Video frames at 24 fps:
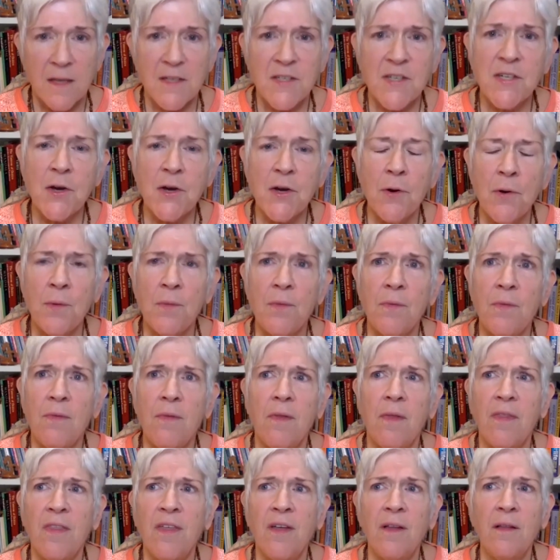So
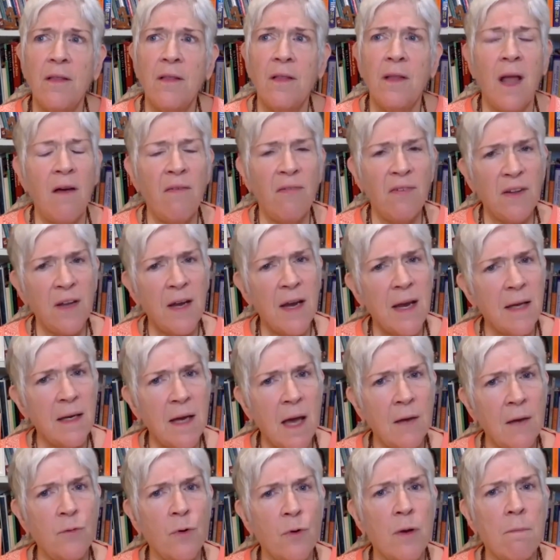the lovely
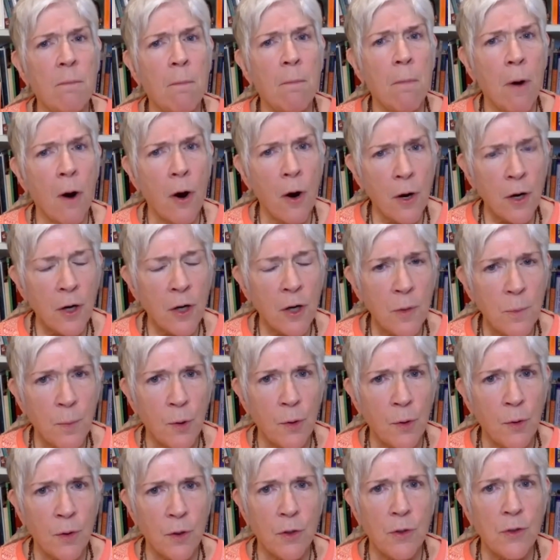and
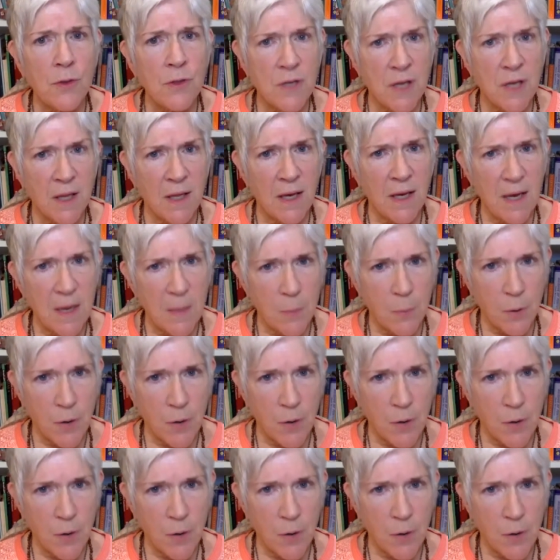unremarkable Kundalini